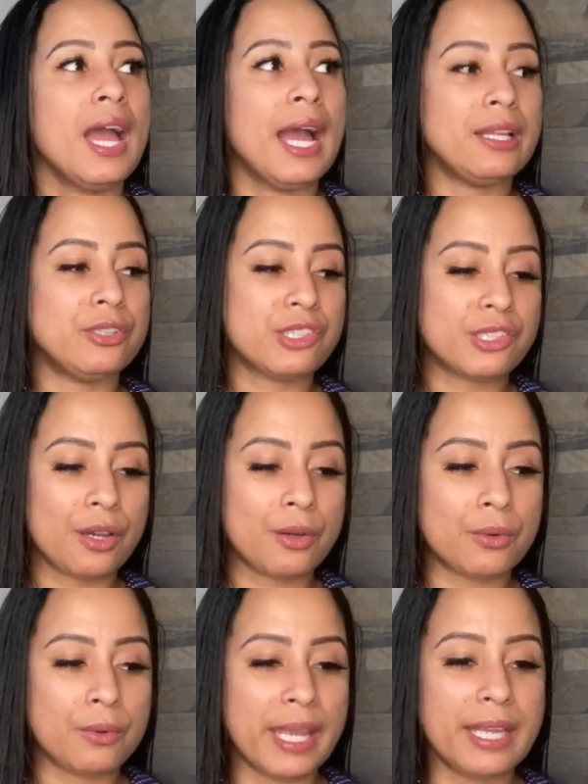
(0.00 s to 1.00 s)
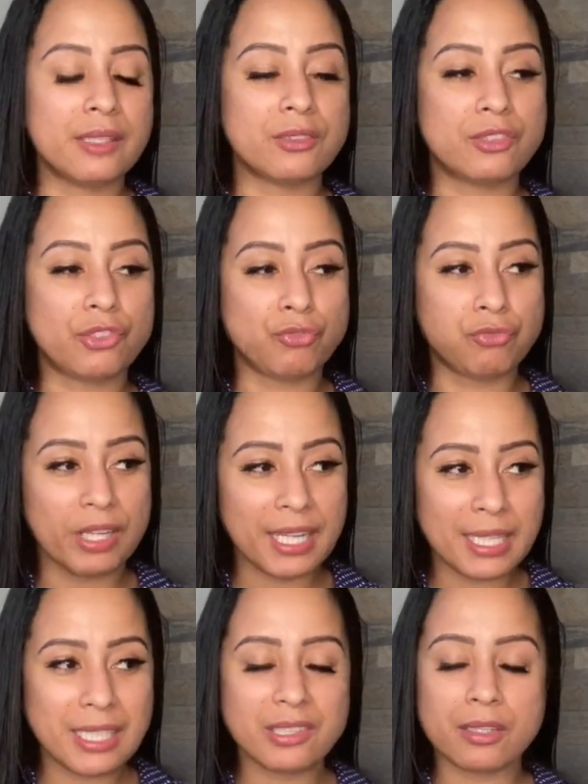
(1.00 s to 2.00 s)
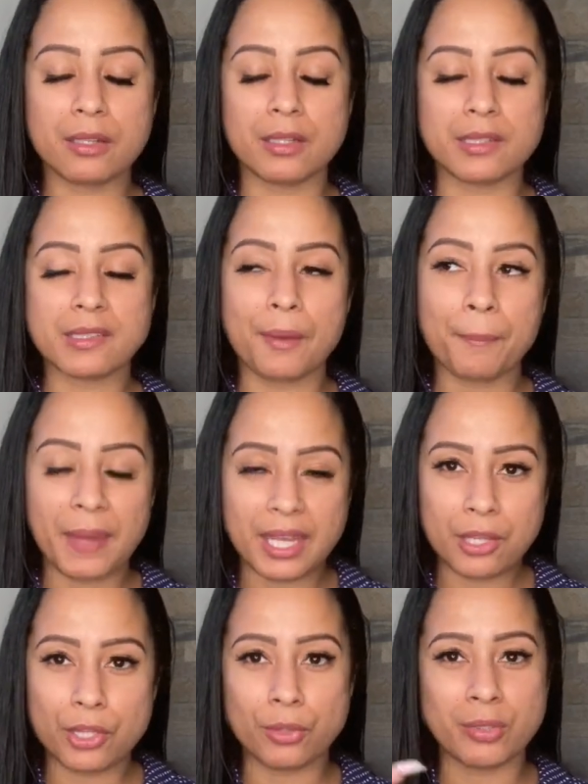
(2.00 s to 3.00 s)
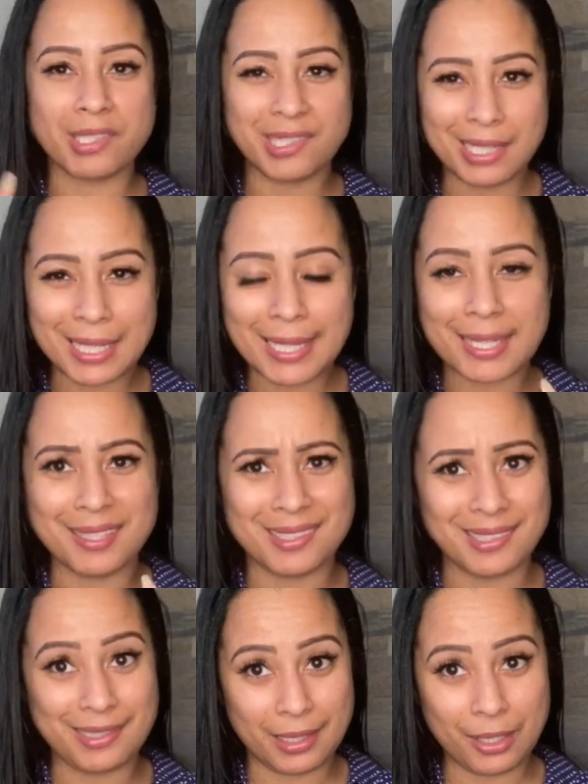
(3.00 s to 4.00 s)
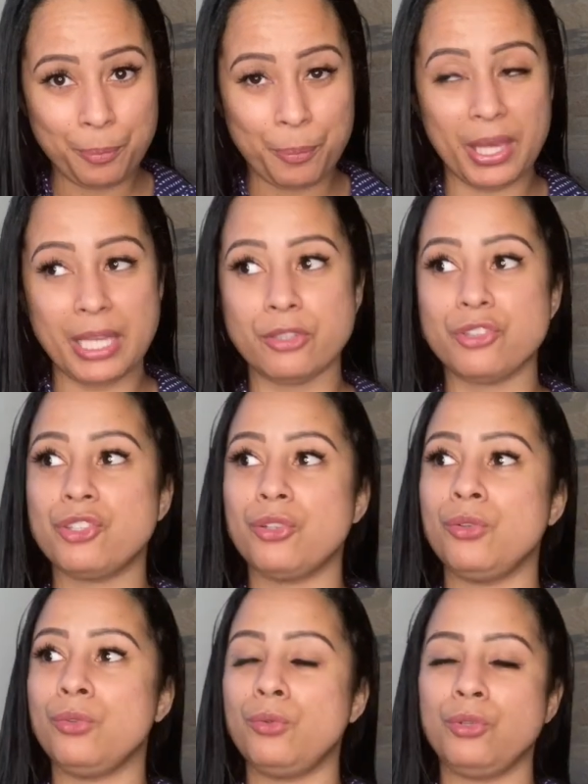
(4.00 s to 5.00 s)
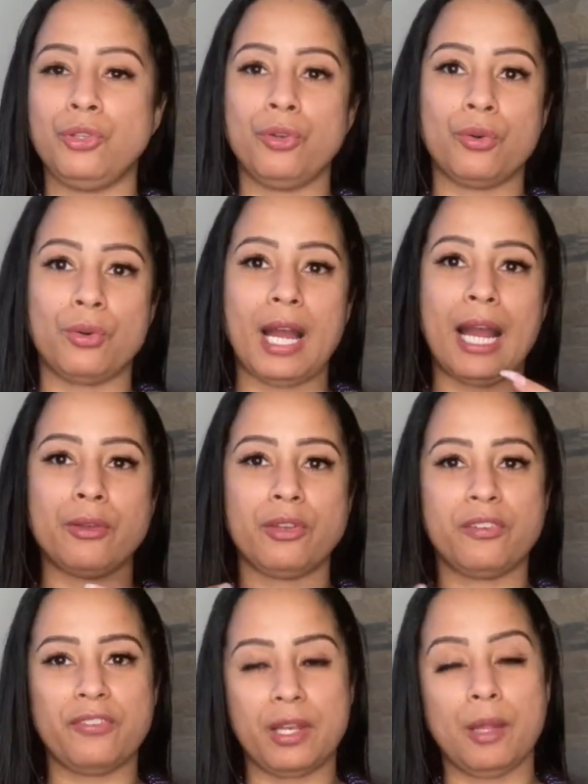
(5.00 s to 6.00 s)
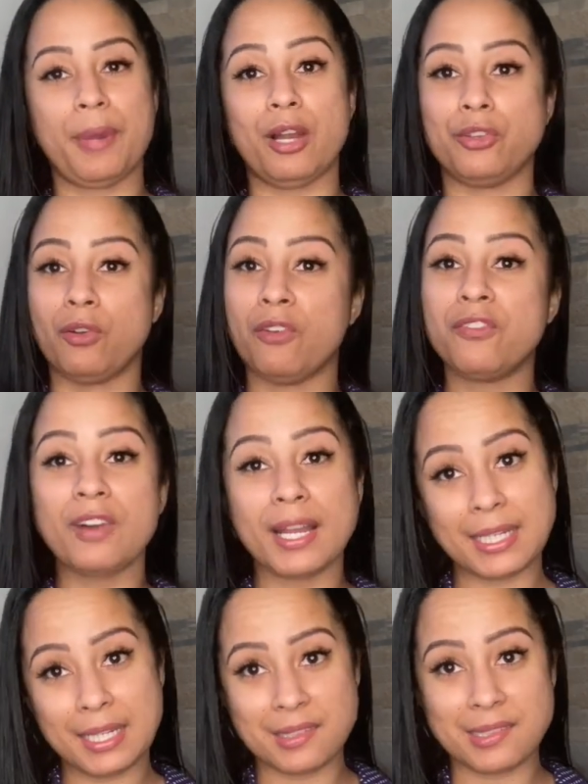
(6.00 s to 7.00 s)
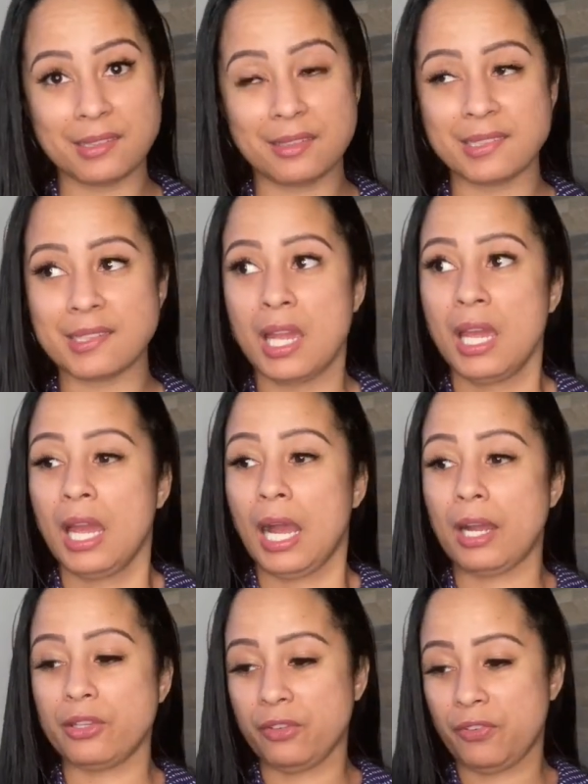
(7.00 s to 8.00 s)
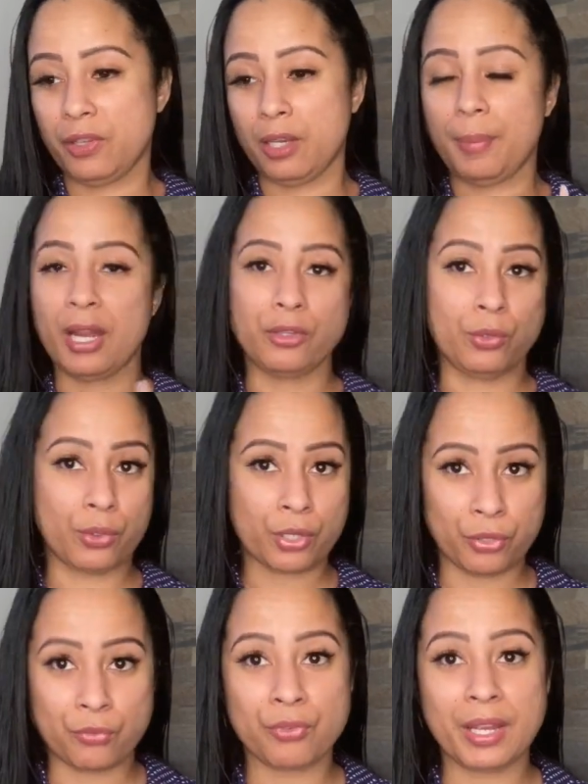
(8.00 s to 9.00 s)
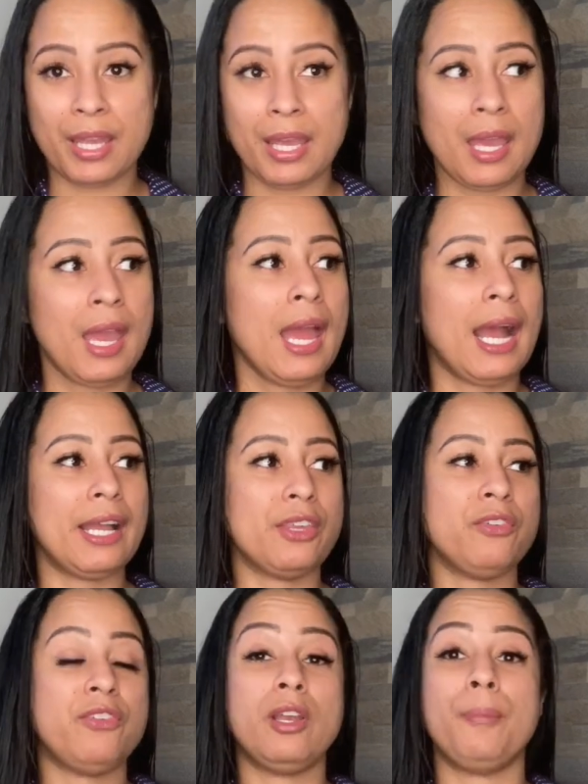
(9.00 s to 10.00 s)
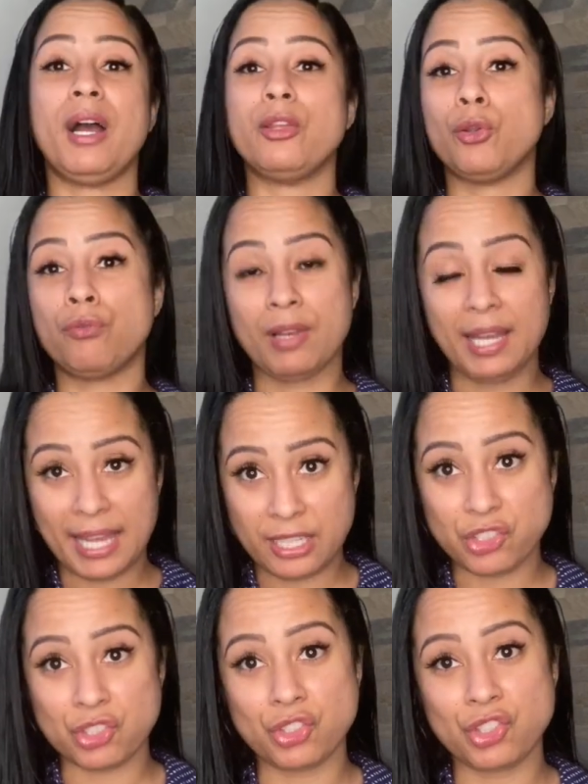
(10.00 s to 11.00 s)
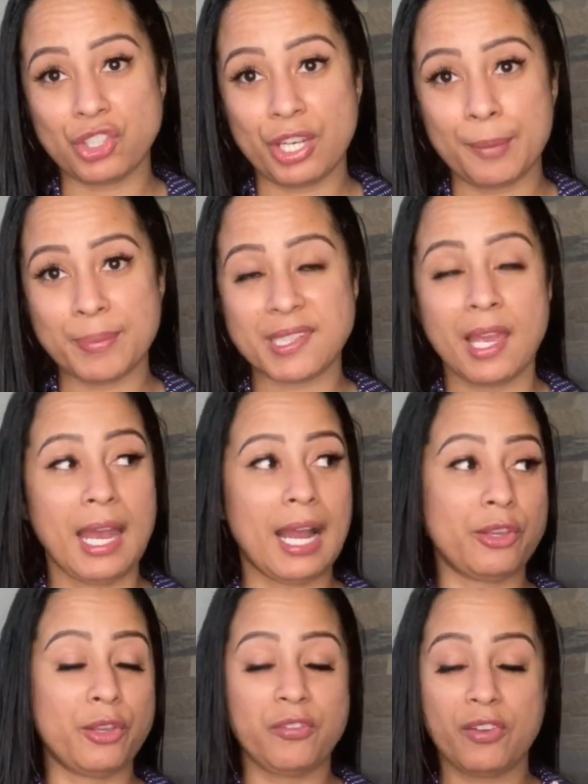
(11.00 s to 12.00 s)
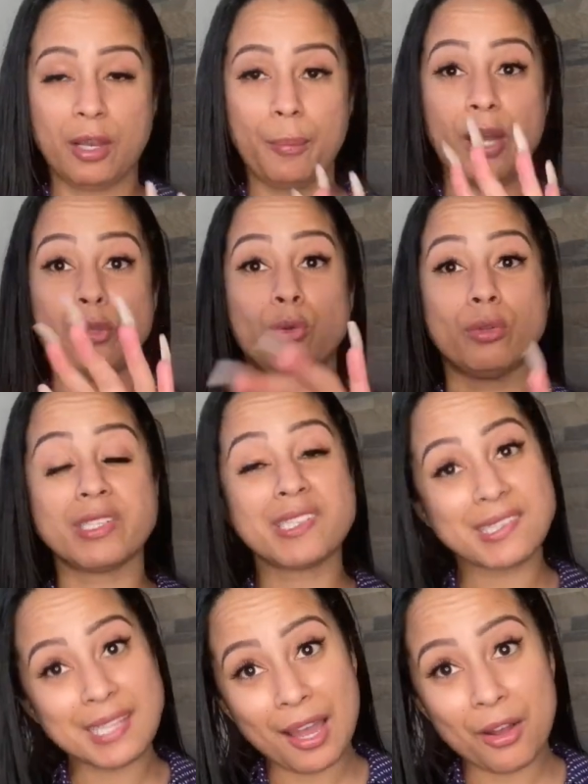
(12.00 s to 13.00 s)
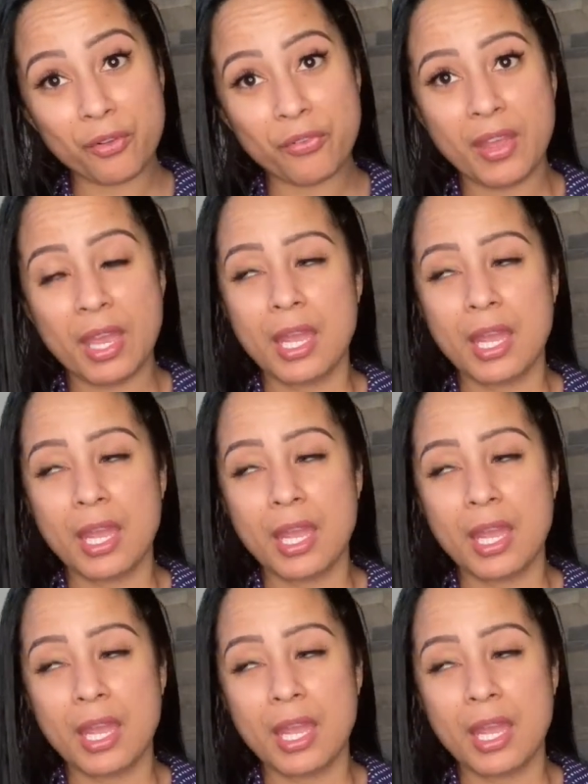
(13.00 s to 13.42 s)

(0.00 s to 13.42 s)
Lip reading: And so really does make you dig deep into how you feel about your finances, how you feel about your career, how you feel about your relationships, how you feel about yourself,